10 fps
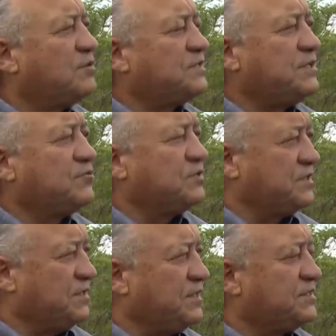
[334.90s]
always see the
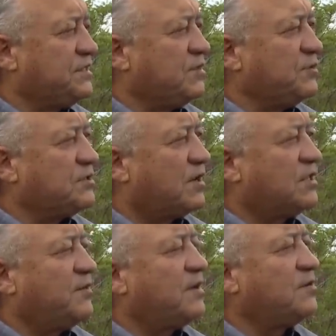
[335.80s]
resiliency that we
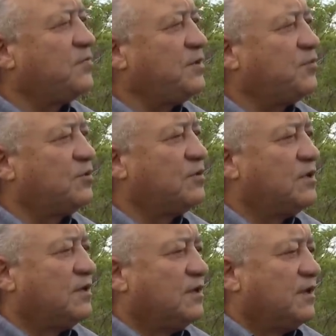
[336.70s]
talked about in people.
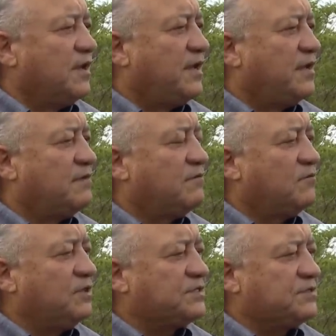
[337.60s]
And
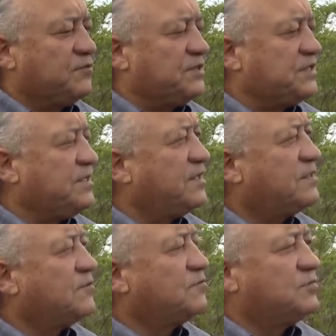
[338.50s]
we see
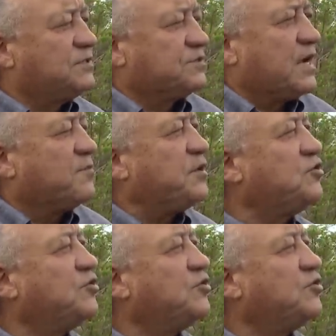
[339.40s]
that there's got to be